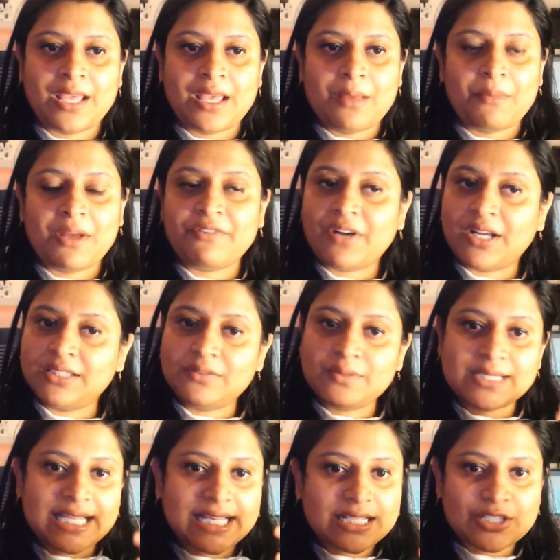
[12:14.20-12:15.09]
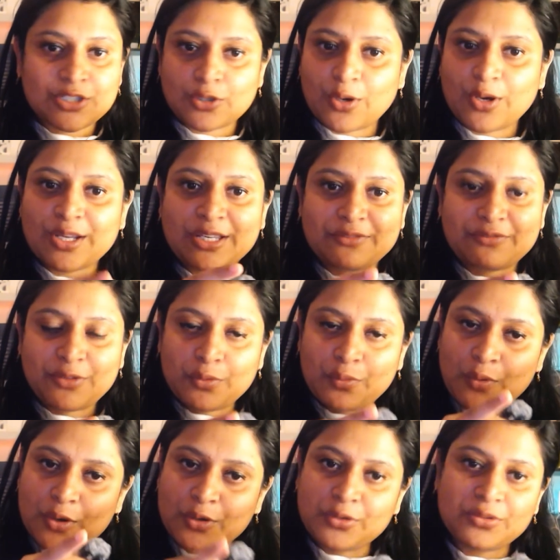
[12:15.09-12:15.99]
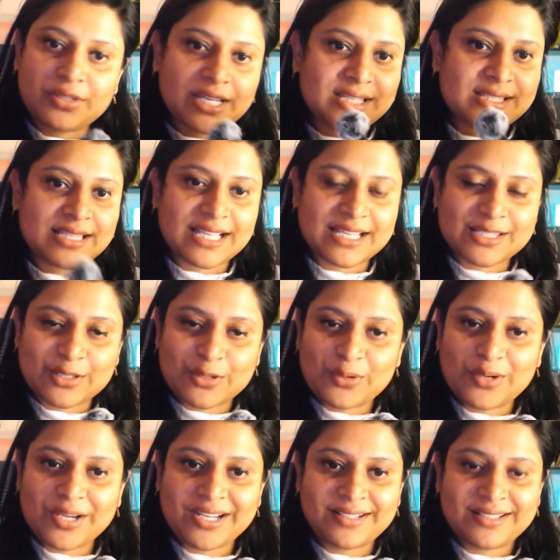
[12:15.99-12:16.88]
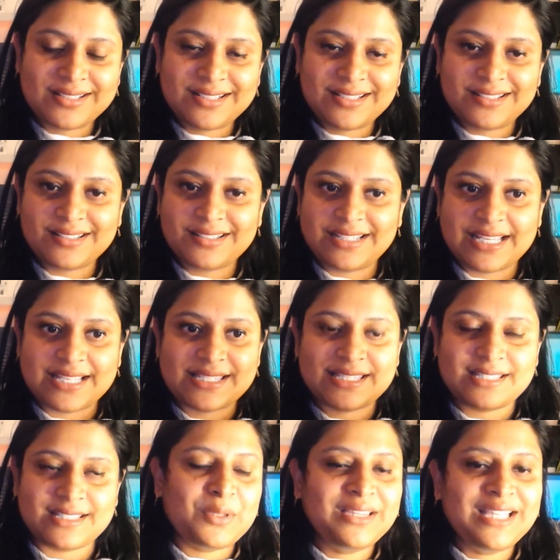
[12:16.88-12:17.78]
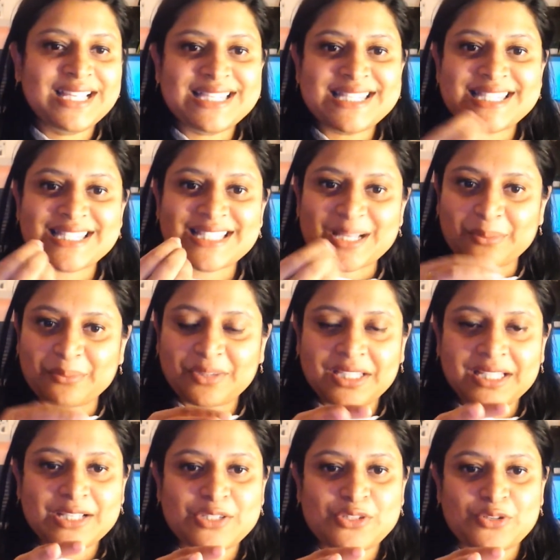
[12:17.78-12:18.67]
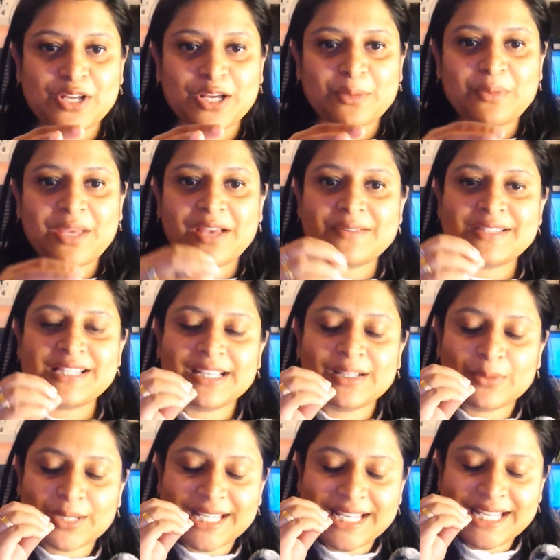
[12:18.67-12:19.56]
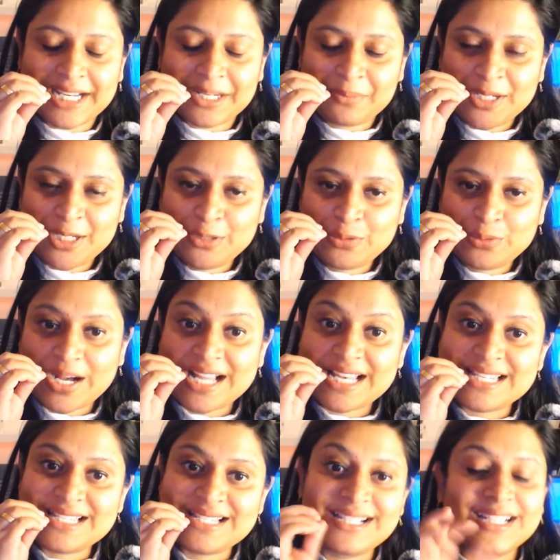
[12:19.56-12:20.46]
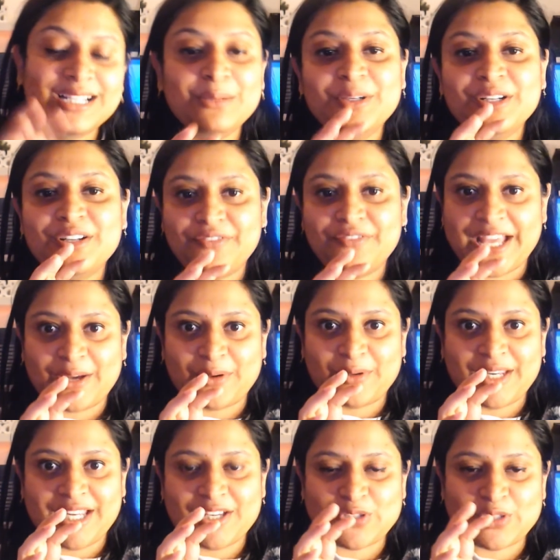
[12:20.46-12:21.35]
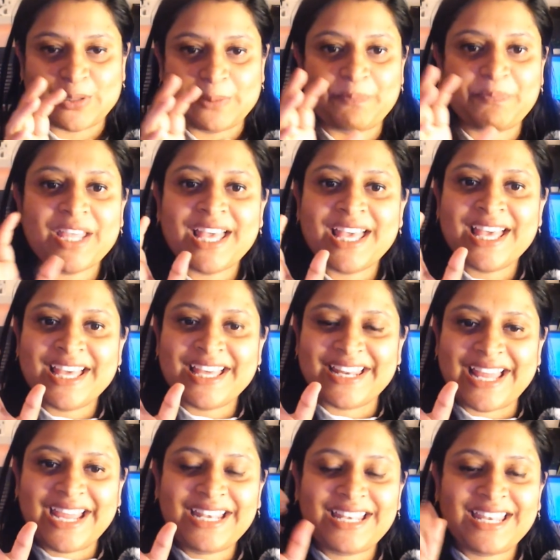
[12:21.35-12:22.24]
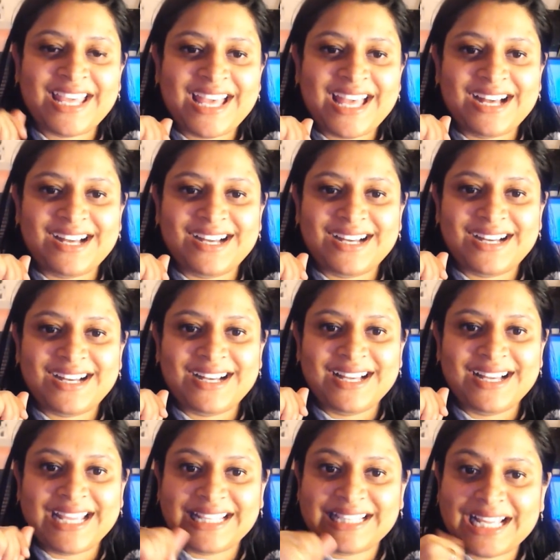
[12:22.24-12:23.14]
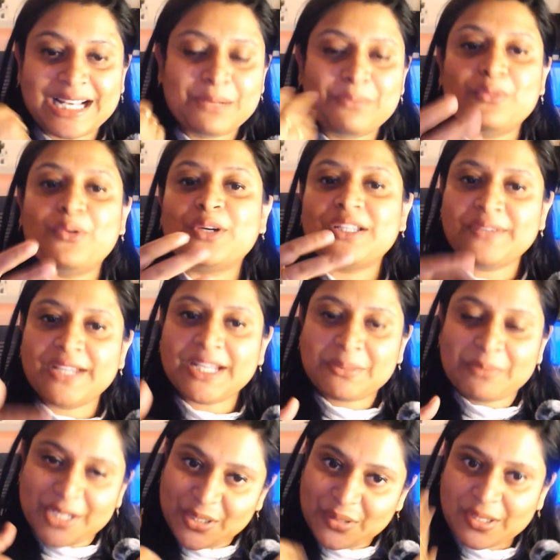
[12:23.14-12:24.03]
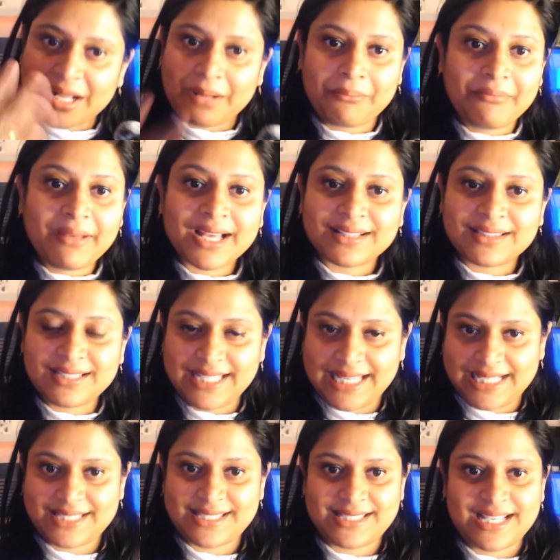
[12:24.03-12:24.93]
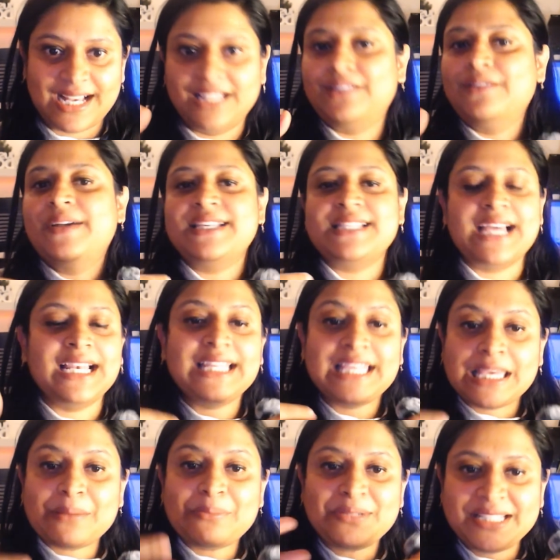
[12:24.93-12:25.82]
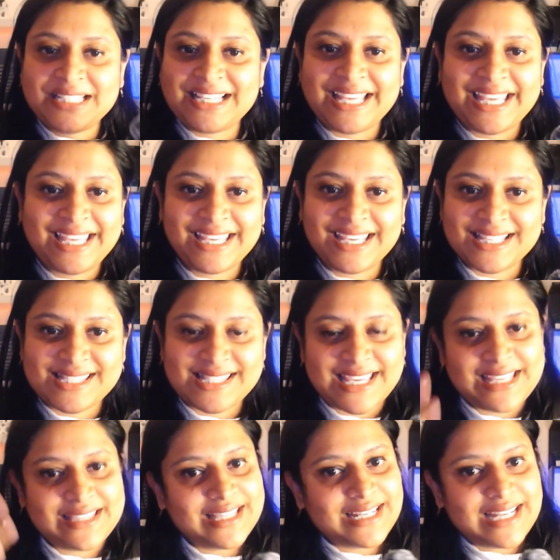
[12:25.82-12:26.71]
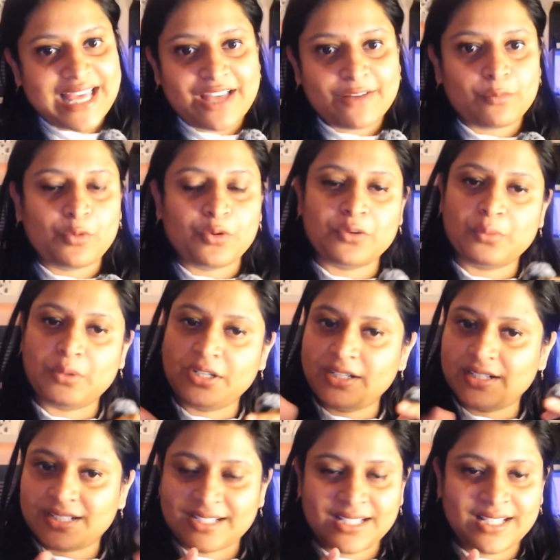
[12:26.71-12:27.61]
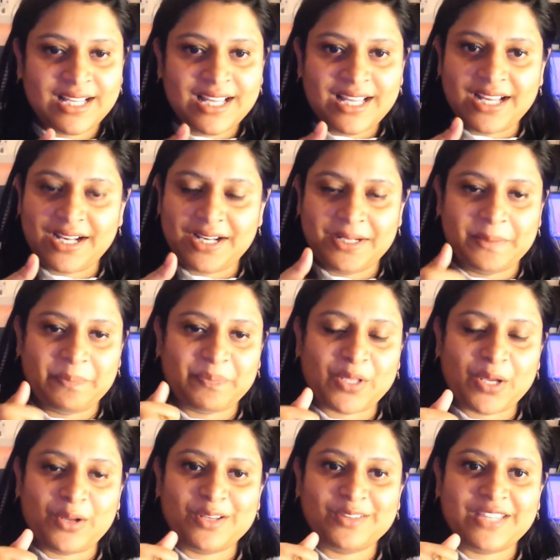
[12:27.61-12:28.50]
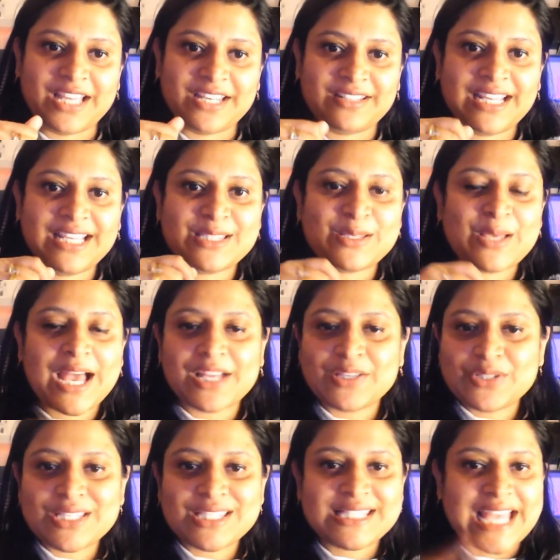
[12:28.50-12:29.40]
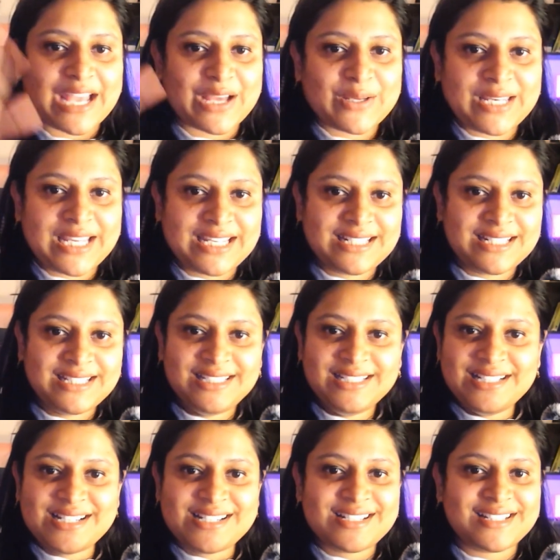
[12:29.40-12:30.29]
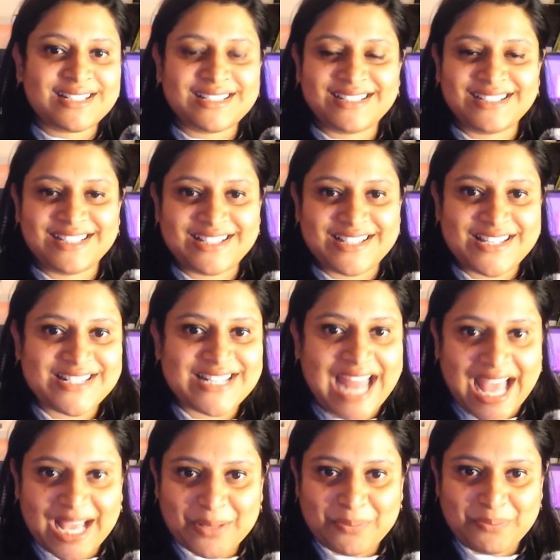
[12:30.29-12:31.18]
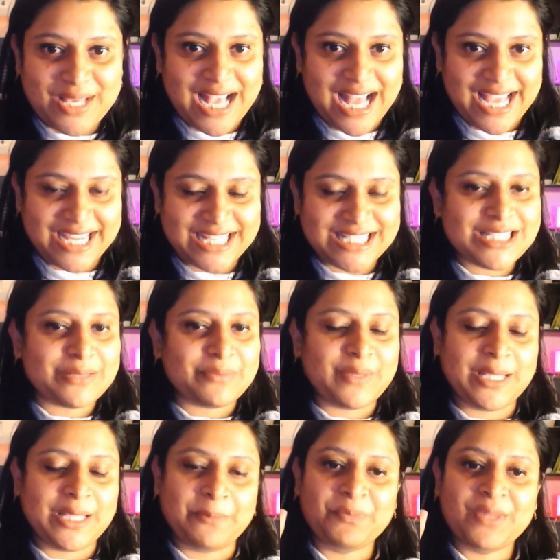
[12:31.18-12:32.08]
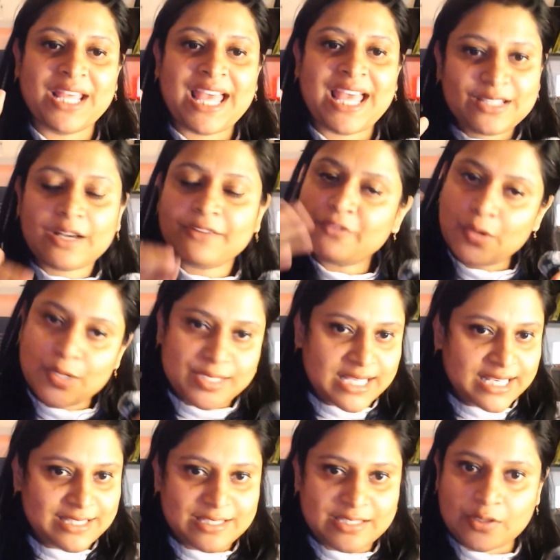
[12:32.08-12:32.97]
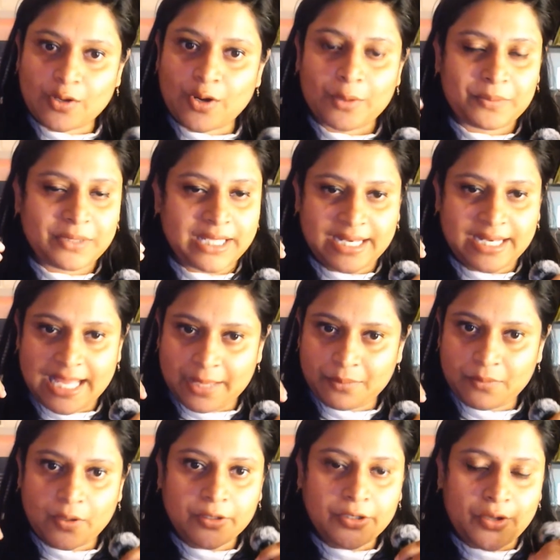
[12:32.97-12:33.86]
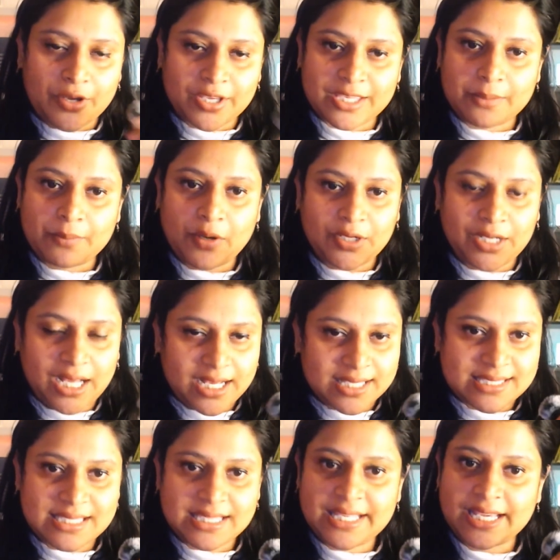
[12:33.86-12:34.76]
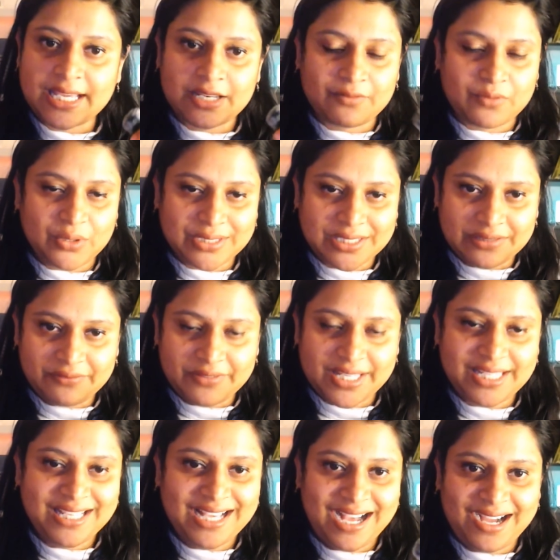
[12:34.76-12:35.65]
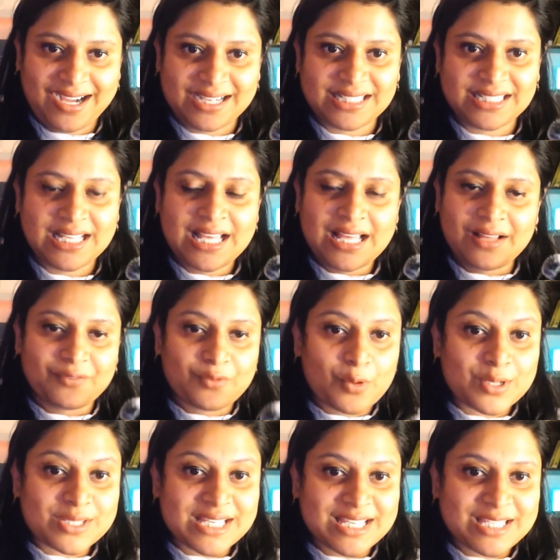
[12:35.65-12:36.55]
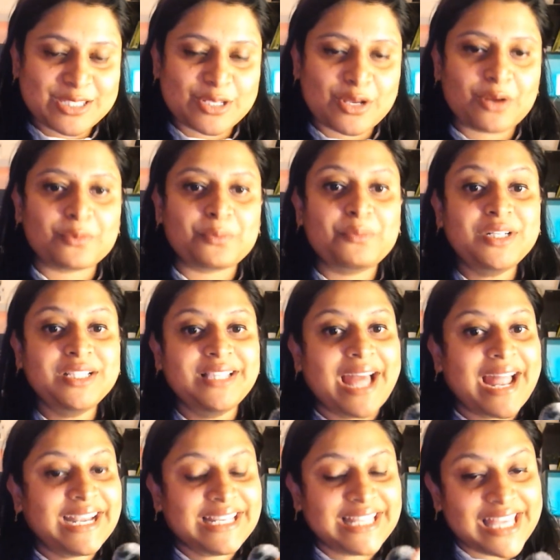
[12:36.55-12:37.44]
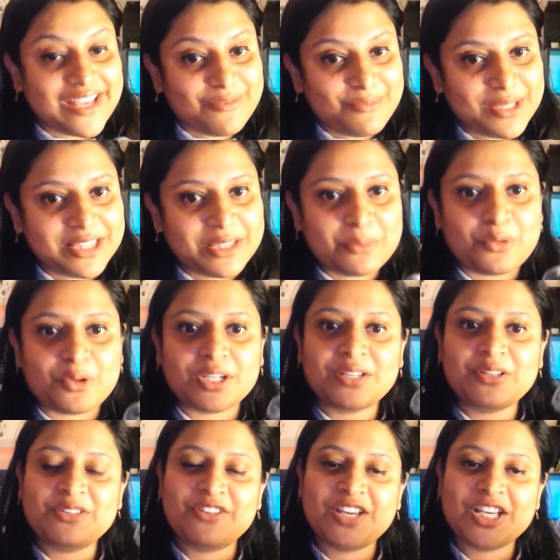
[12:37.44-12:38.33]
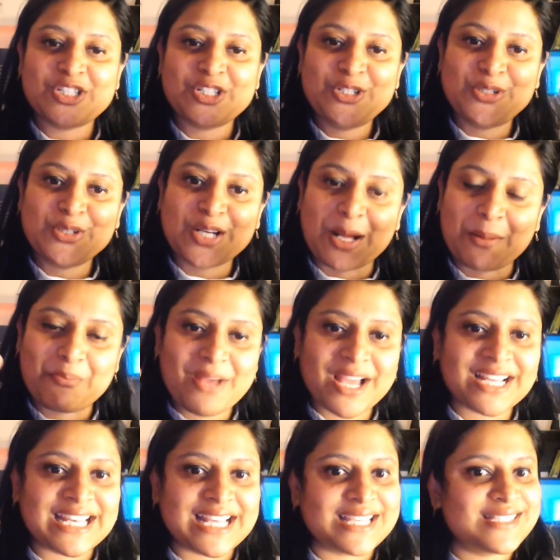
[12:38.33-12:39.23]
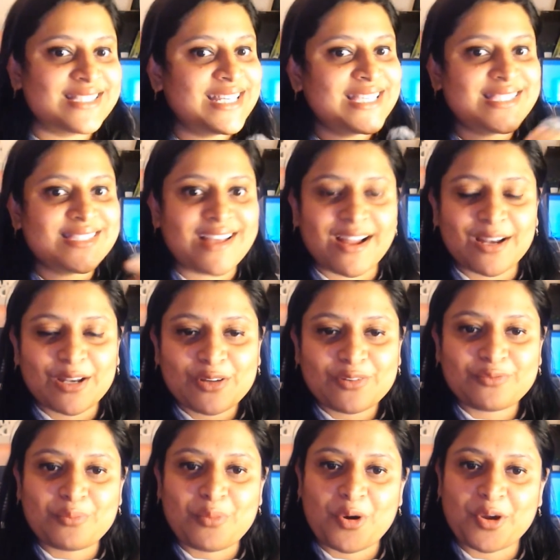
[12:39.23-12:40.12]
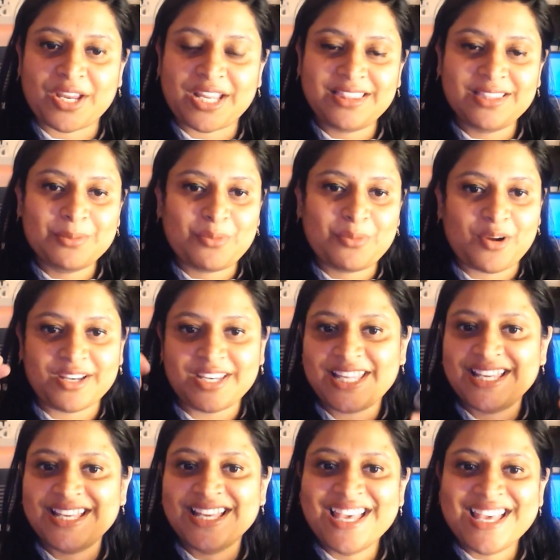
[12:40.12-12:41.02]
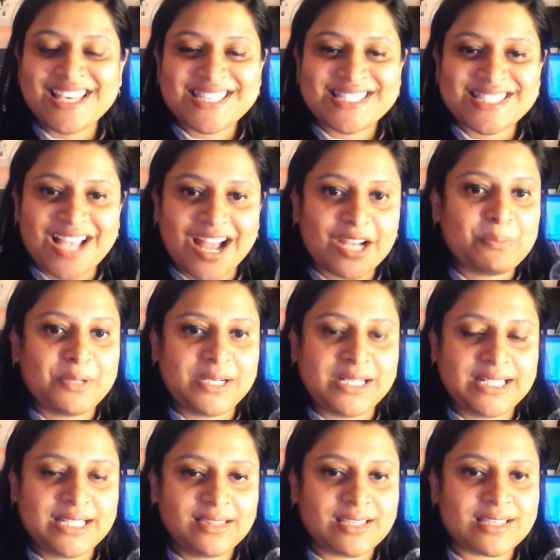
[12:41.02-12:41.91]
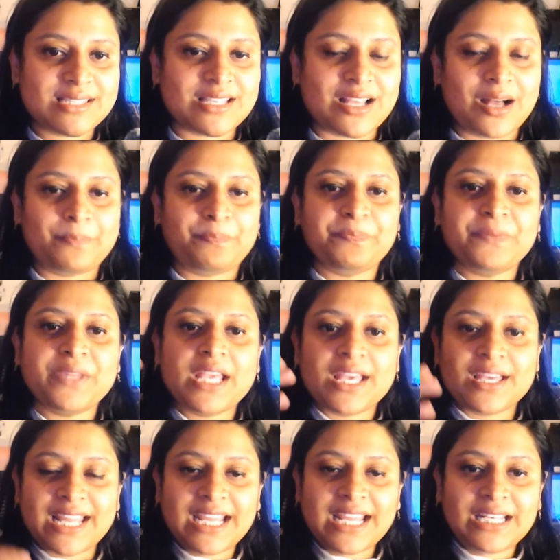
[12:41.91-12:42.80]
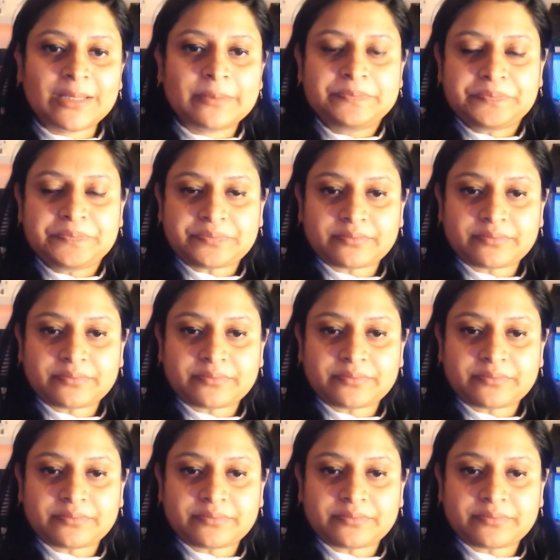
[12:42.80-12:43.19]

My father was like, sure, if you want to rest, let's go ahead and rest. But then something struck me. I was like, okay, let me do a little bit of decoration, right? That will motivate me to come back the next day. Otherwise, I'll keep delaying it, saying that I have more work, all of that, right? So I just decorated the rack behind me. Of course, I stopped, and I'm not talking about hustling and working very hard. Of course, I stopped, but that gave me the motivation to come back next day, start off in the morning, start building this up, right?